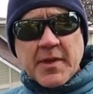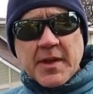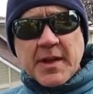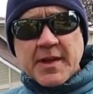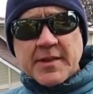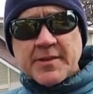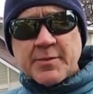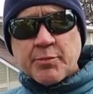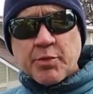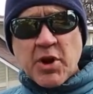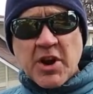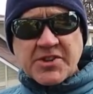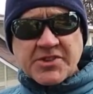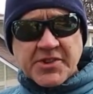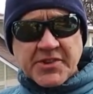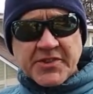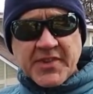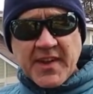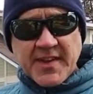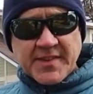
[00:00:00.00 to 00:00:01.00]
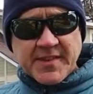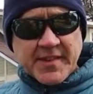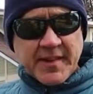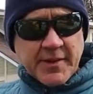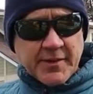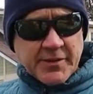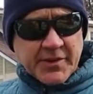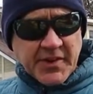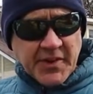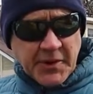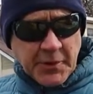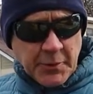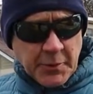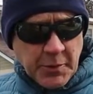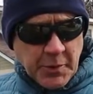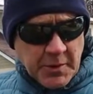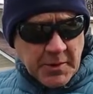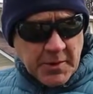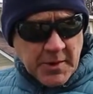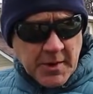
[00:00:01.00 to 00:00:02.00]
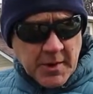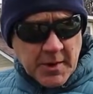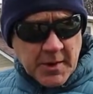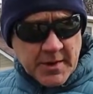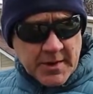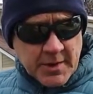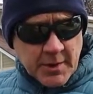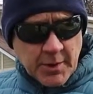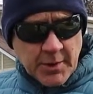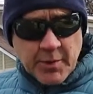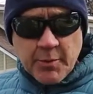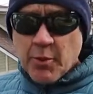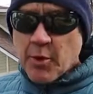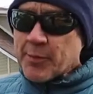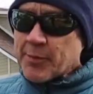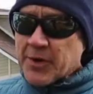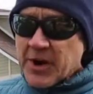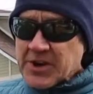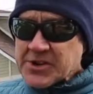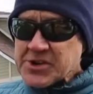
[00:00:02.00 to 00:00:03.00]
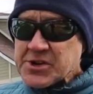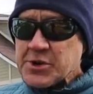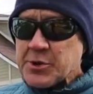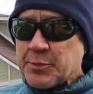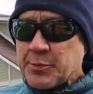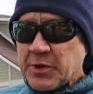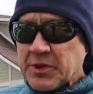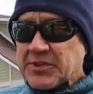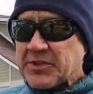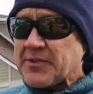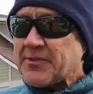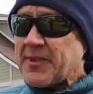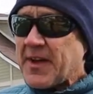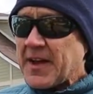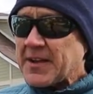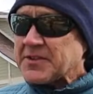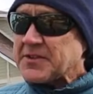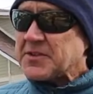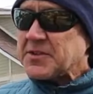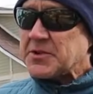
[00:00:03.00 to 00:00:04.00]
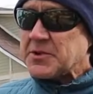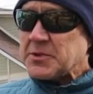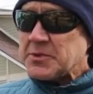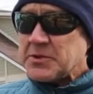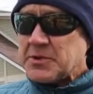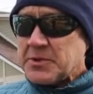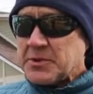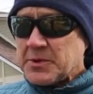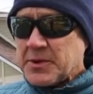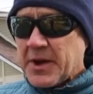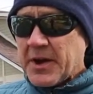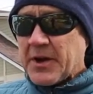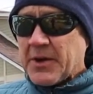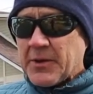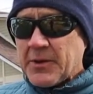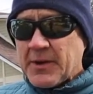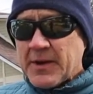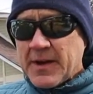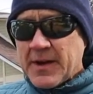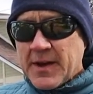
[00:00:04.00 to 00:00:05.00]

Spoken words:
is pressure sensitive, so the more pressure you put, the faster you do go.